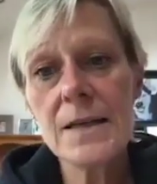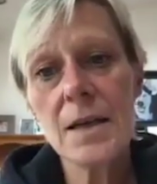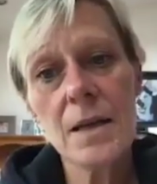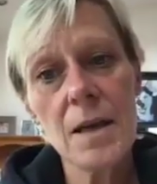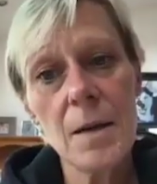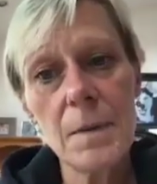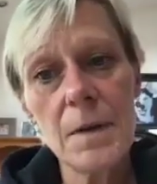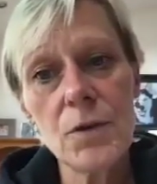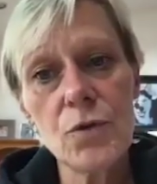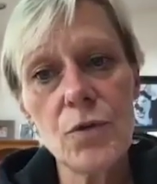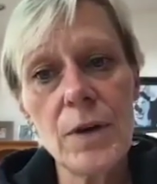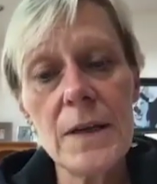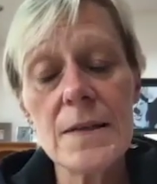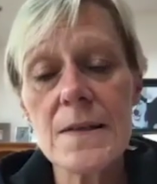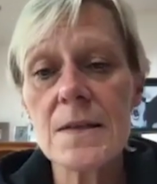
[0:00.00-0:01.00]
a couple of
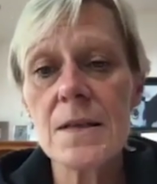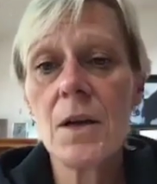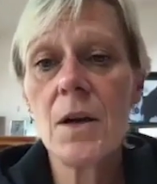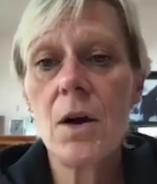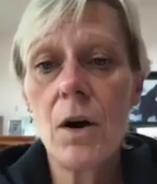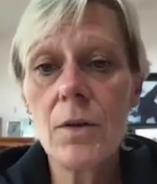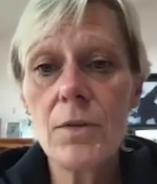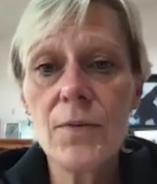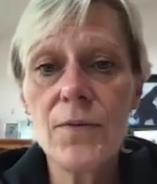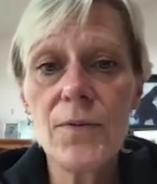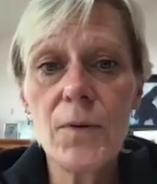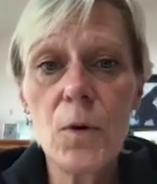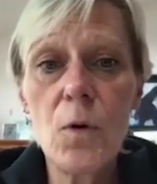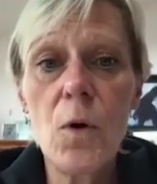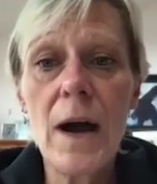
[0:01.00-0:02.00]
treats on the
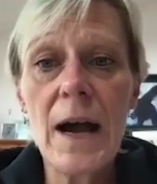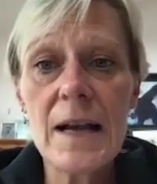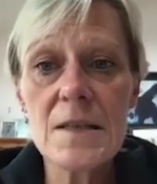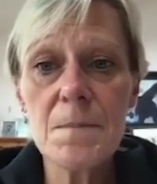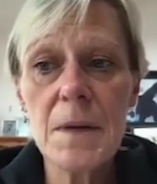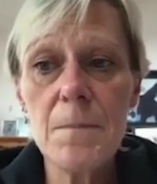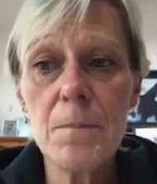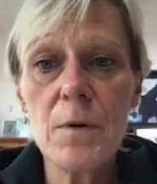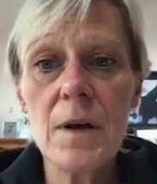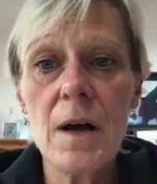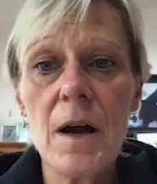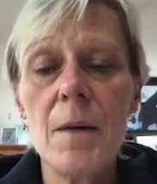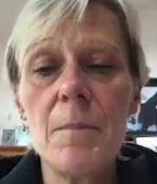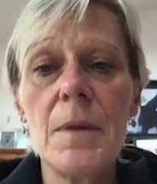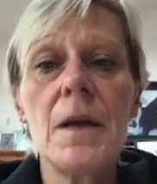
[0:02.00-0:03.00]
floor as people
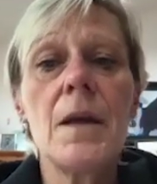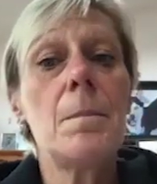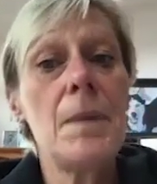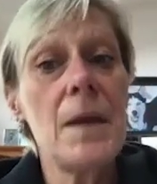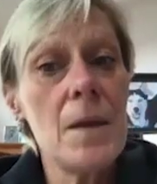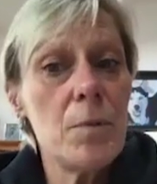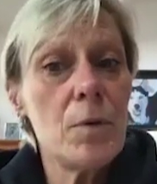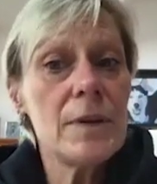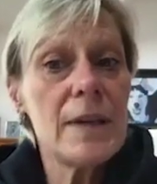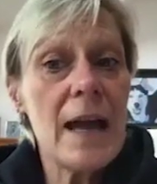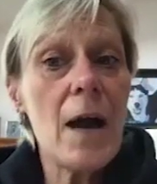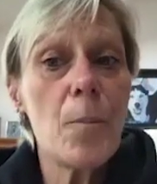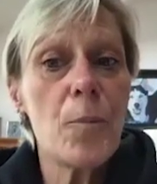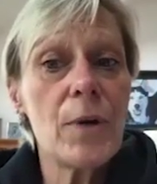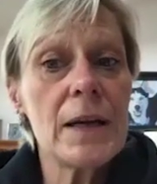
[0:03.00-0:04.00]
come, people
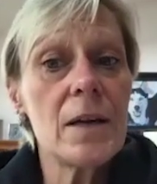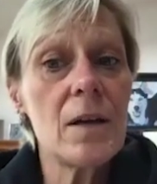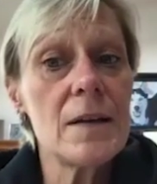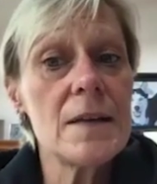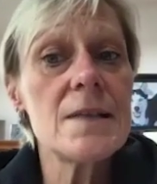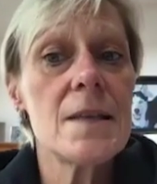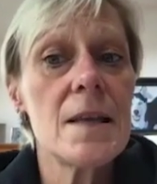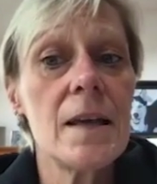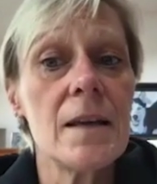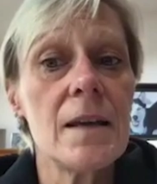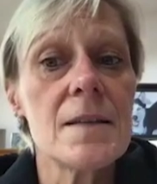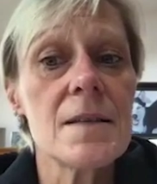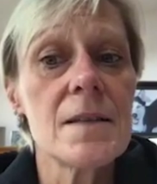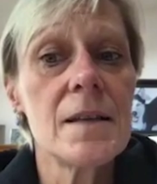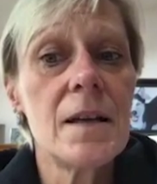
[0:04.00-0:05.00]
now bring nice
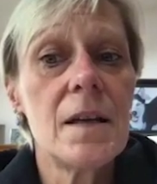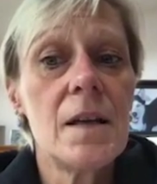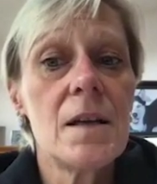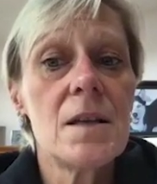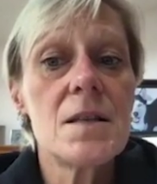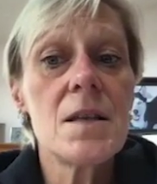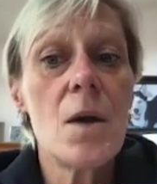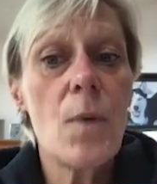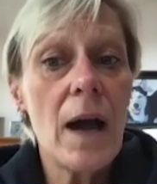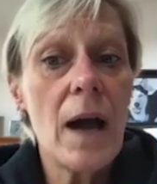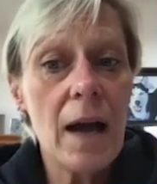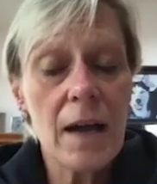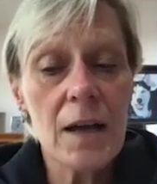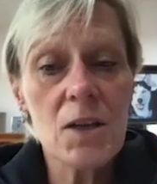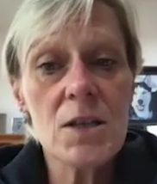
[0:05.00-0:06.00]
things. So
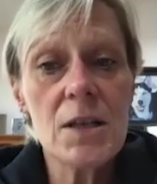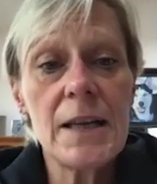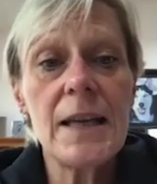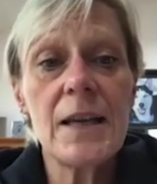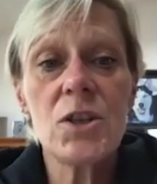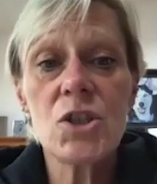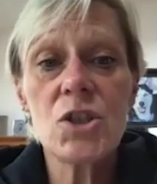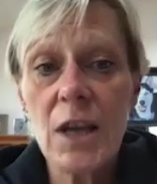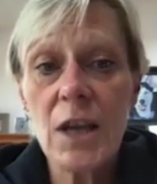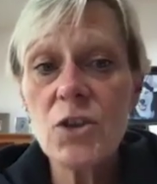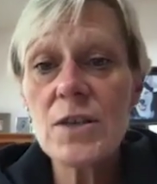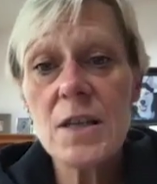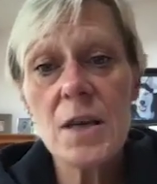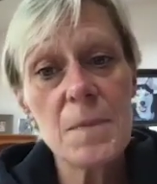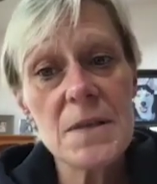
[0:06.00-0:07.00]
actually it
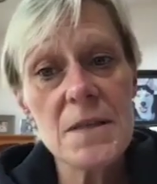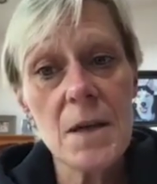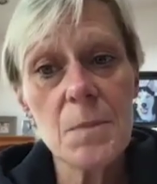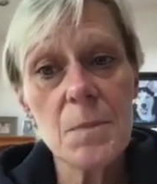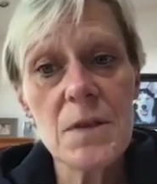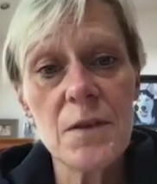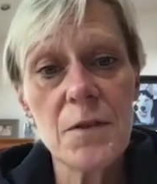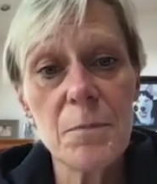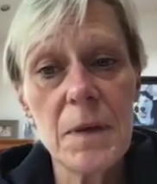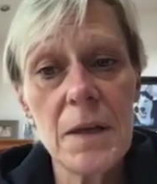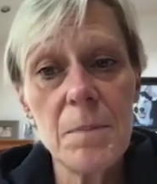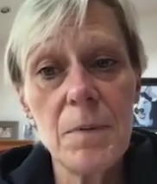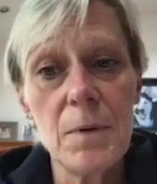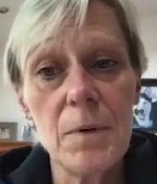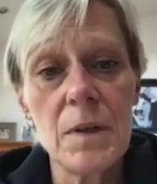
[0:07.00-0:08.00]
changes her perception of
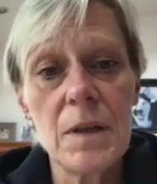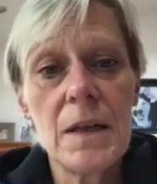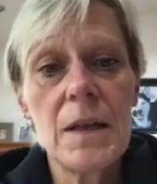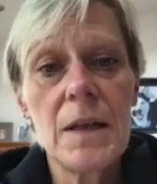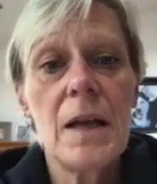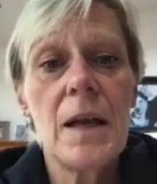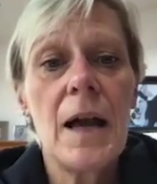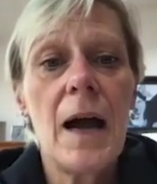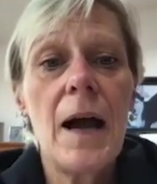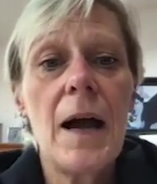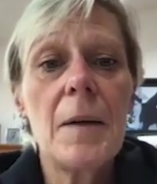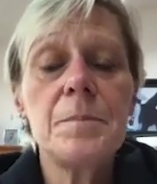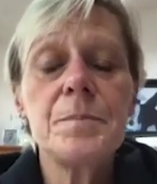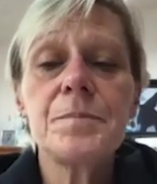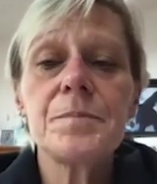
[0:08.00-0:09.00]
people.
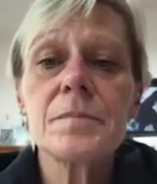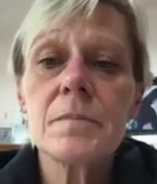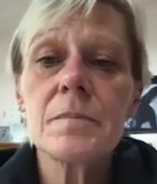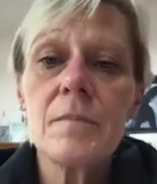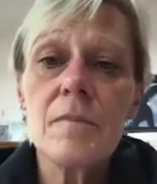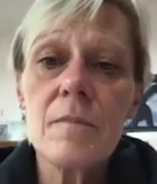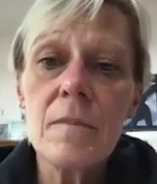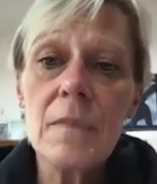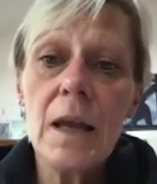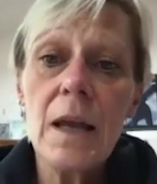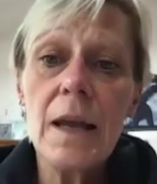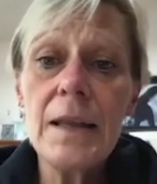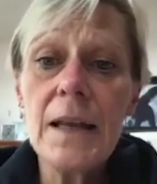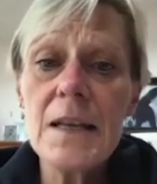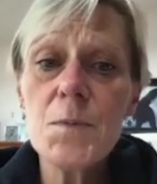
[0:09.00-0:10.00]
And
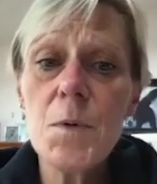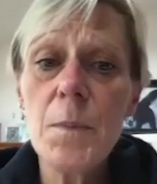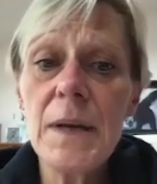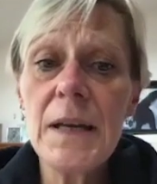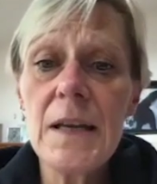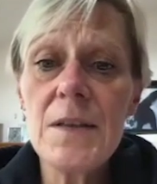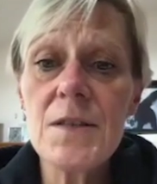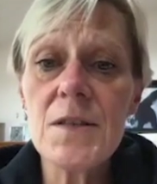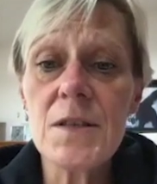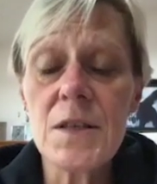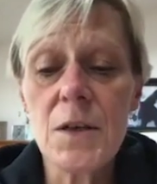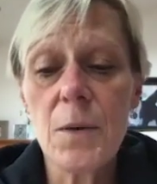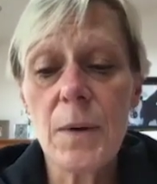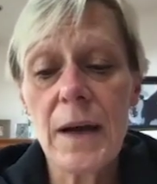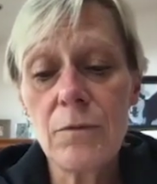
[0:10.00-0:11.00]
that's what we need to
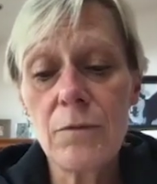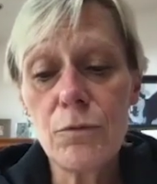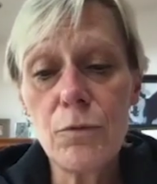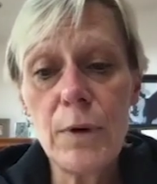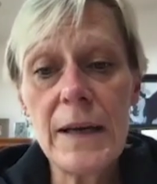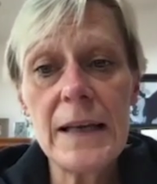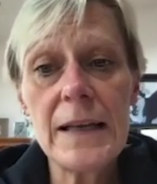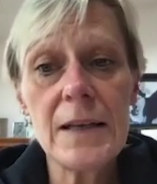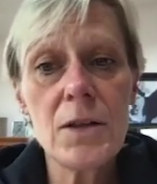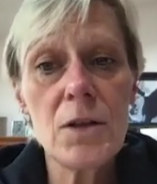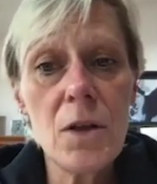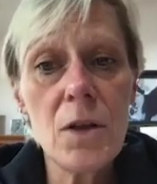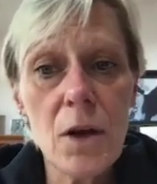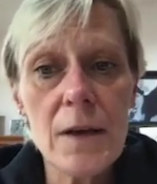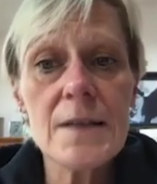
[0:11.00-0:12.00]
do. And really
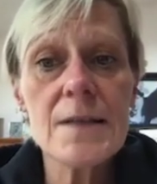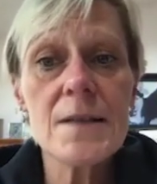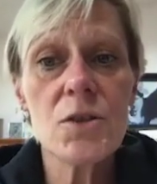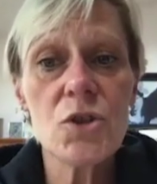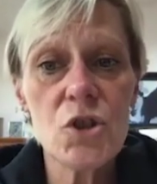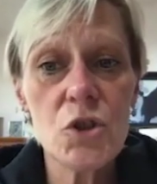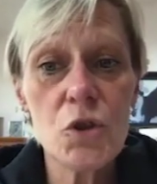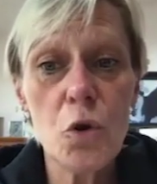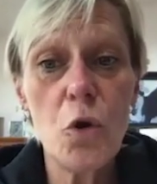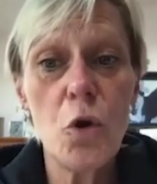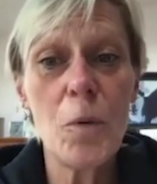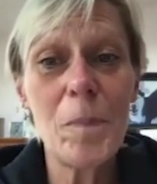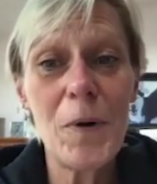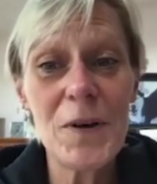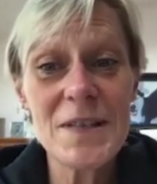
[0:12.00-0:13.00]
nice,
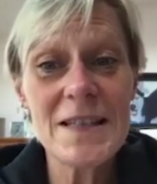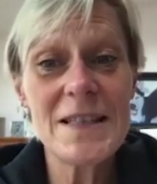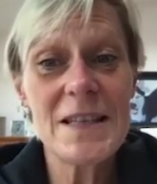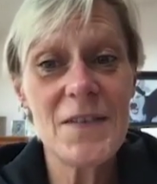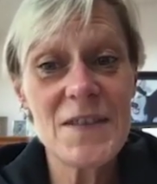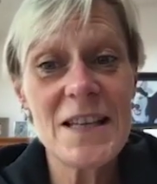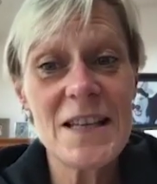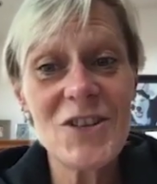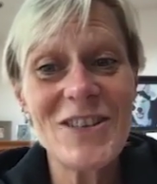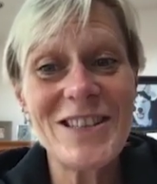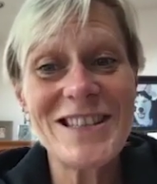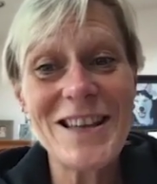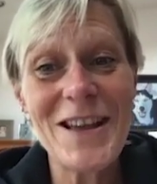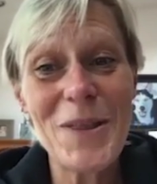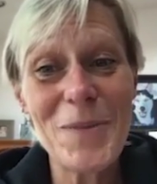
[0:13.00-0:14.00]
short, positive
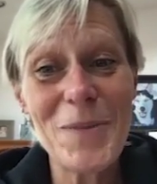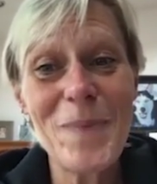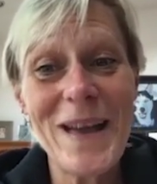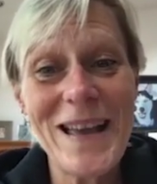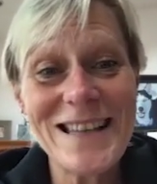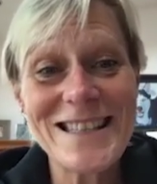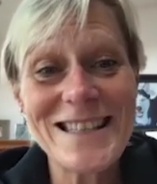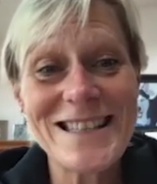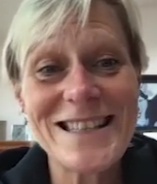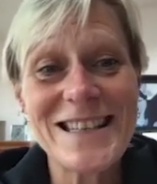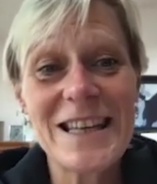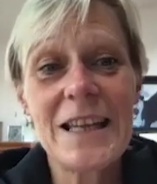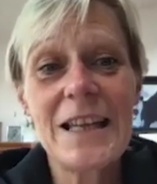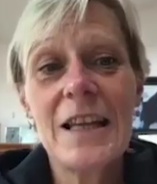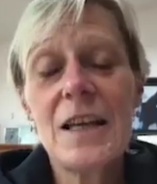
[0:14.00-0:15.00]
sessions are the best.
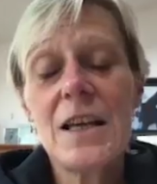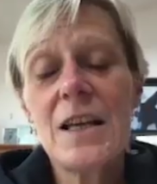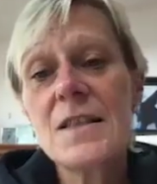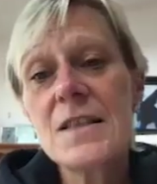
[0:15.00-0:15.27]
Okay.